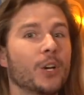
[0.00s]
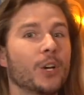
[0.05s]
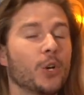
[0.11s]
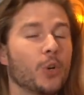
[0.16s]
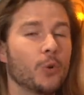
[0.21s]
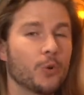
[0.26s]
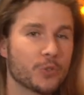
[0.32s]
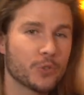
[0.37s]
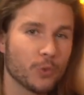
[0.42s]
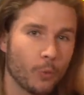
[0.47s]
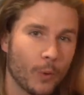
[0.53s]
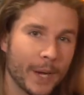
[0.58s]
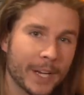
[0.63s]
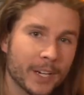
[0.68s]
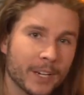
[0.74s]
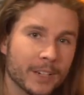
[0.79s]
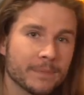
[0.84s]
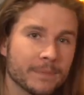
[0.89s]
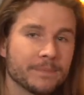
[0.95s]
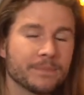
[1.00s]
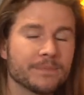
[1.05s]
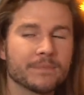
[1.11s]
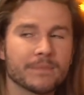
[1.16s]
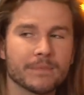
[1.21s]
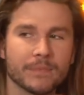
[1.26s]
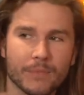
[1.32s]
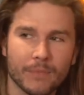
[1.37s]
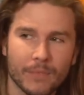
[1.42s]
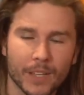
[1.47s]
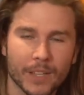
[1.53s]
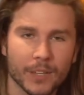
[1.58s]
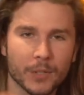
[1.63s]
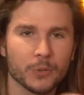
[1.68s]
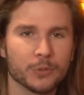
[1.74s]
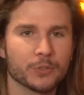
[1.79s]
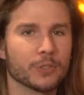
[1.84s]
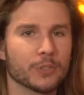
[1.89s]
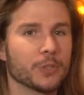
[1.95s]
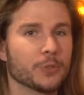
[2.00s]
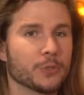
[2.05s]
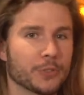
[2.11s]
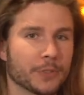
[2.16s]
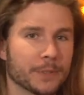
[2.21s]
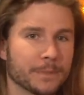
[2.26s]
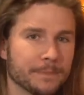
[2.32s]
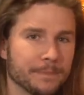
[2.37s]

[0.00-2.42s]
who is the winner and who's the loser.